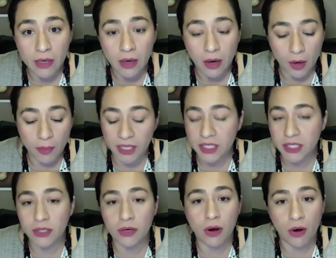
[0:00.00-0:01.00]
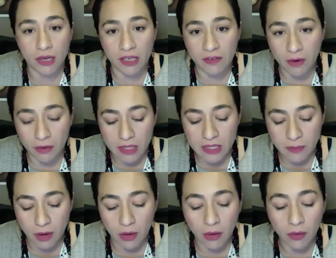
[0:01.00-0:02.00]
Our budgets are already very
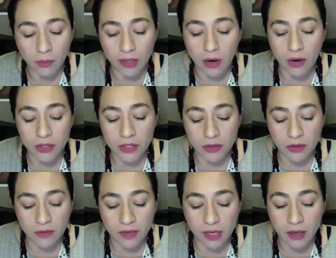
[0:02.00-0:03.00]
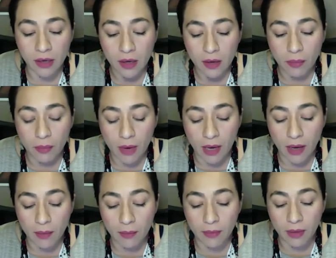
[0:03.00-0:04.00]
small. We are serving
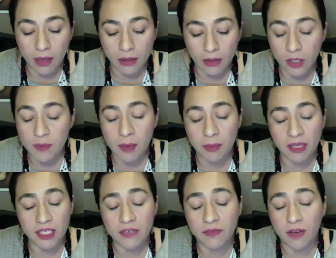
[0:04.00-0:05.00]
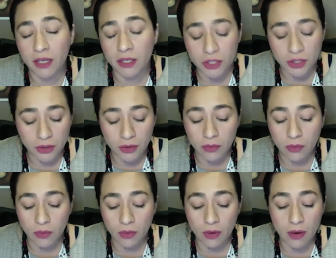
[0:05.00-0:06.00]
a large population of uninsured
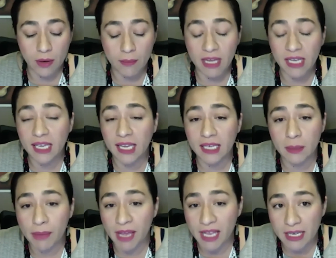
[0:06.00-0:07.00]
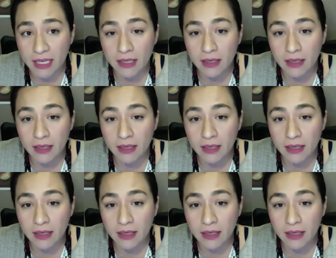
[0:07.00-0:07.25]
or Medicaid dependent